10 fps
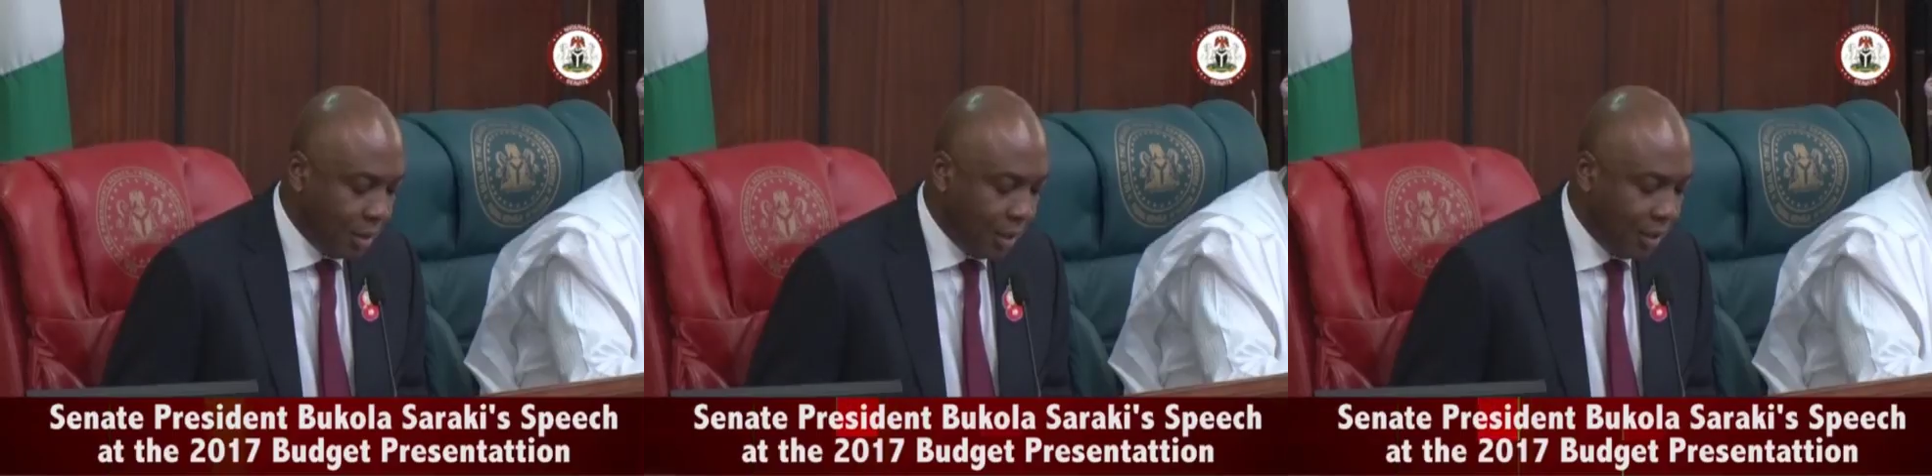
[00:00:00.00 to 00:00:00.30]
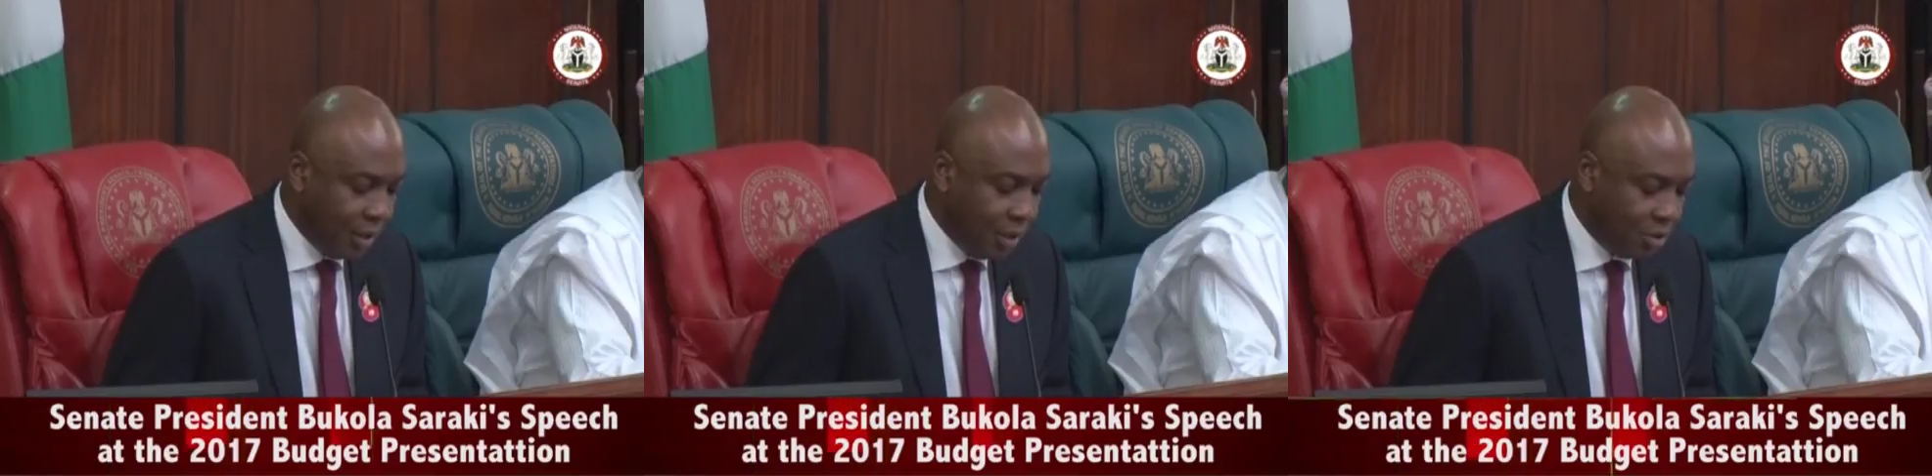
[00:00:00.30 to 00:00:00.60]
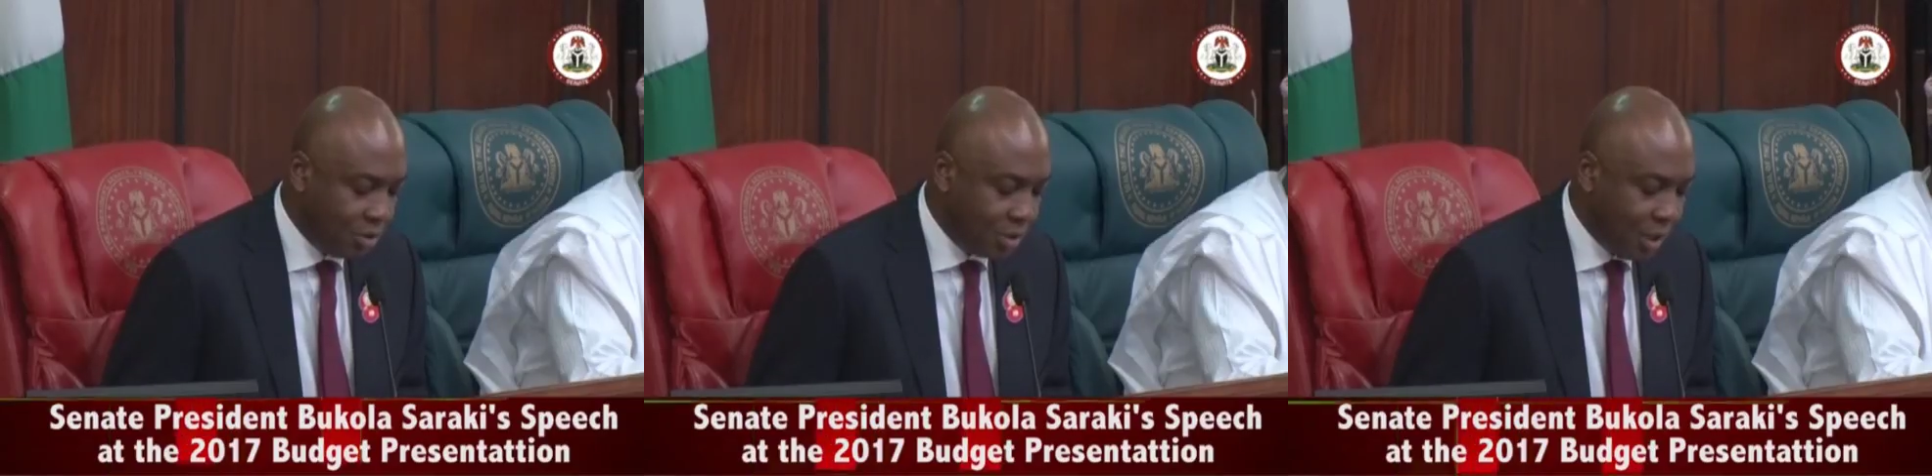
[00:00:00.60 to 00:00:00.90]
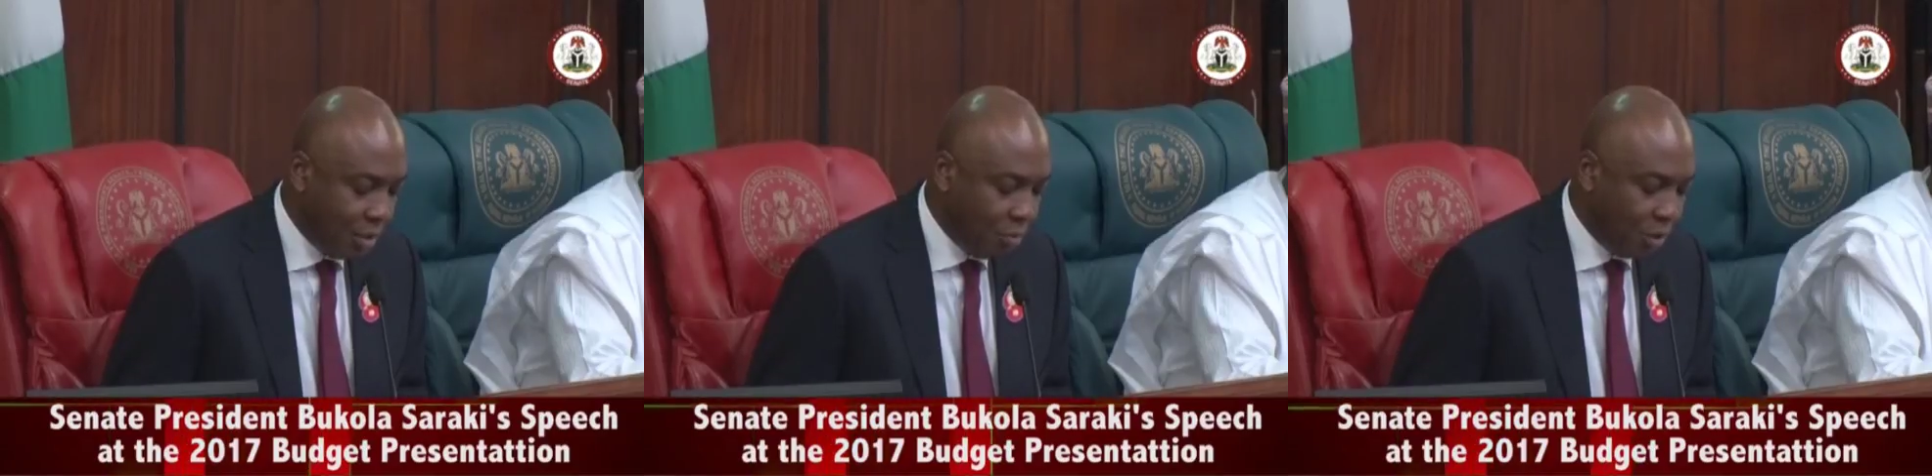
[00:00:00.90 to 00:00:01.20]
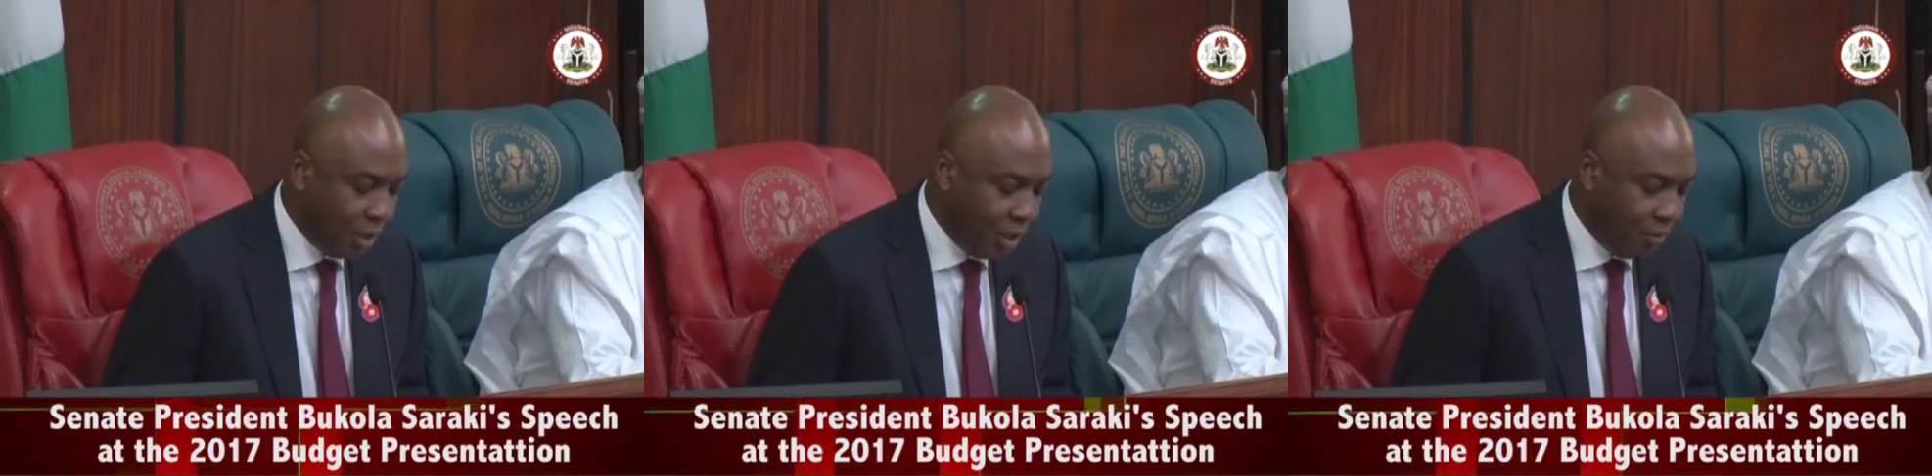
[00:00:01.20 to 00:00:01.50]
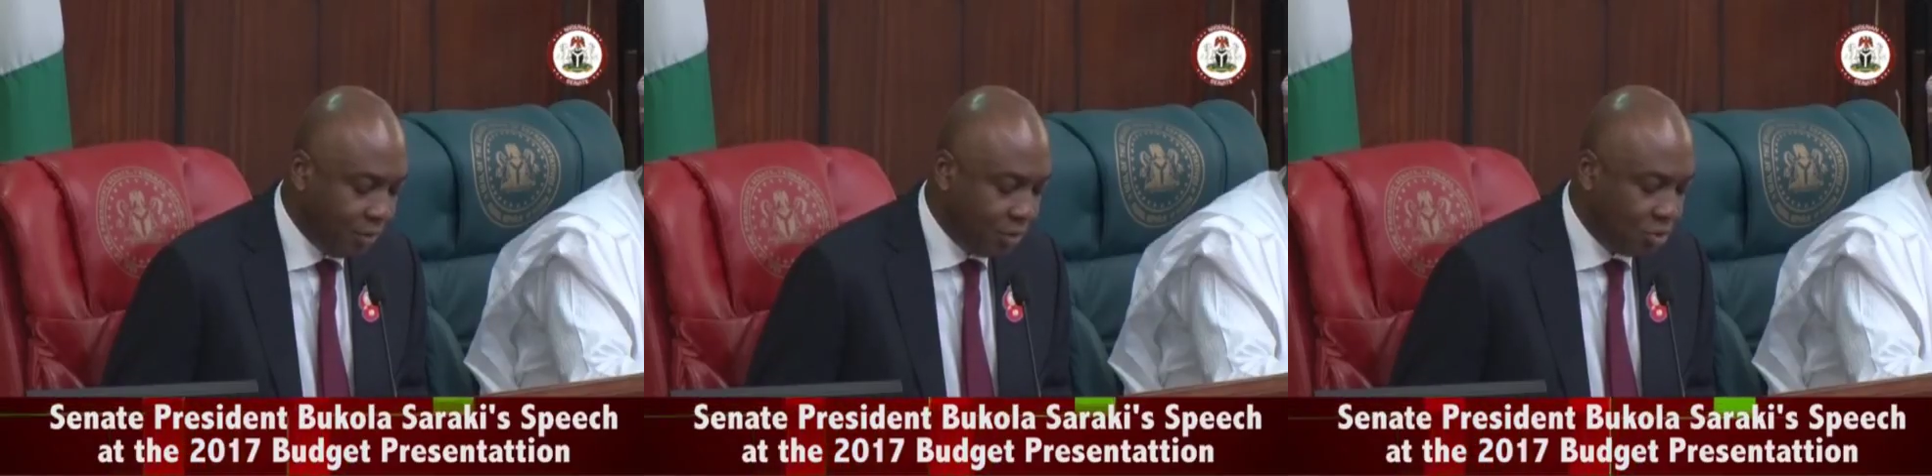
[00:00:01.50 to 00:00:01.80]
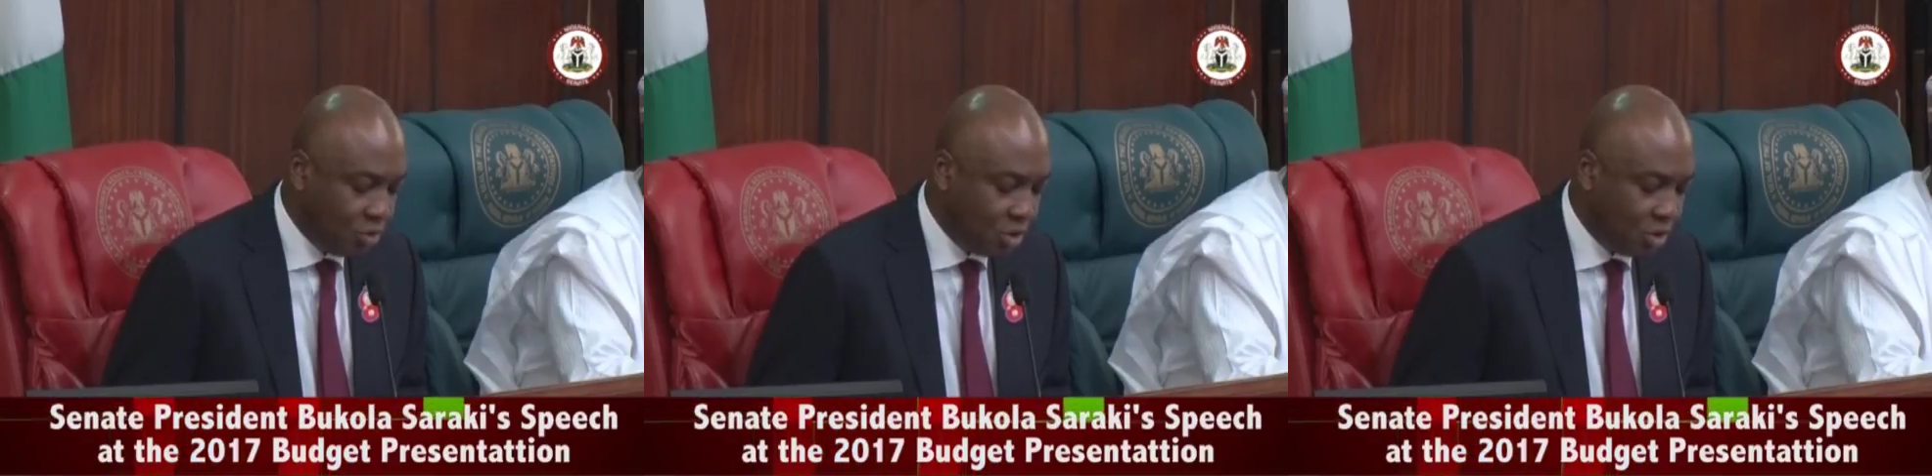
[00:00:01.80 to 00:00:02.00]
and they need us now more than ever to